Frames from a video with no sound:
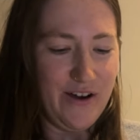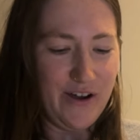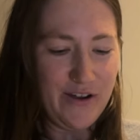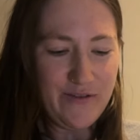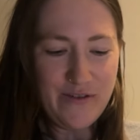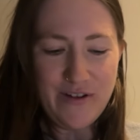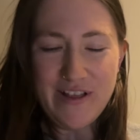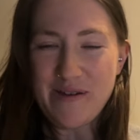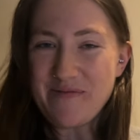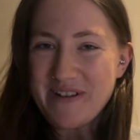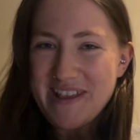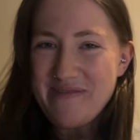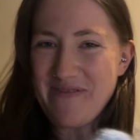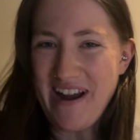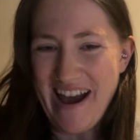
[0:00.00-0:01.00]
overall, I'm
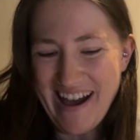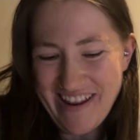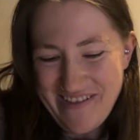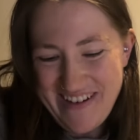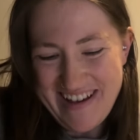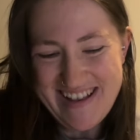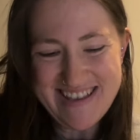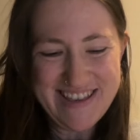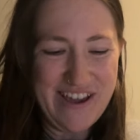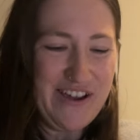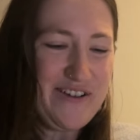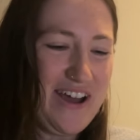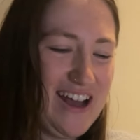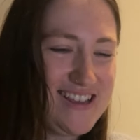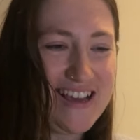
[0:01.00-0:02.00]
really proud of it.
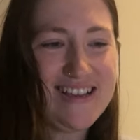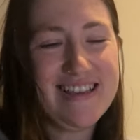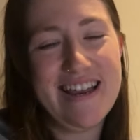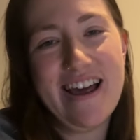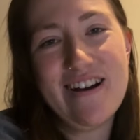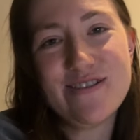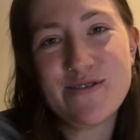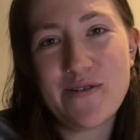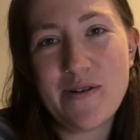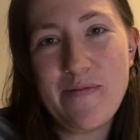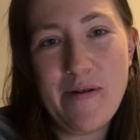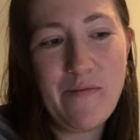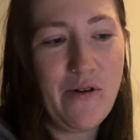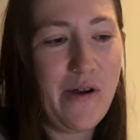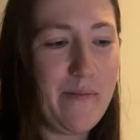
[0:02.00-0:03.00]
So as I said, I'll talk a
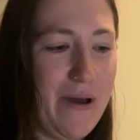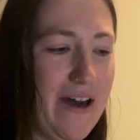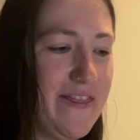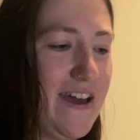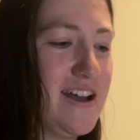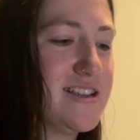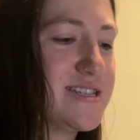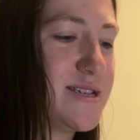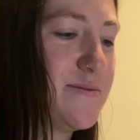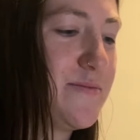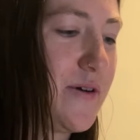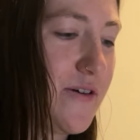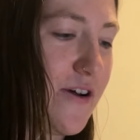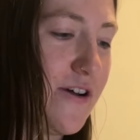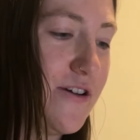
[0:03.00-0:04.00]
bit more about that
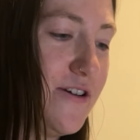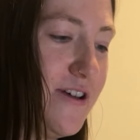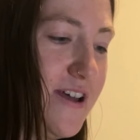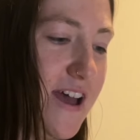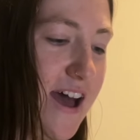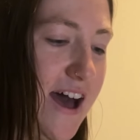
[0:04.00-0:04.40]
tomorrow.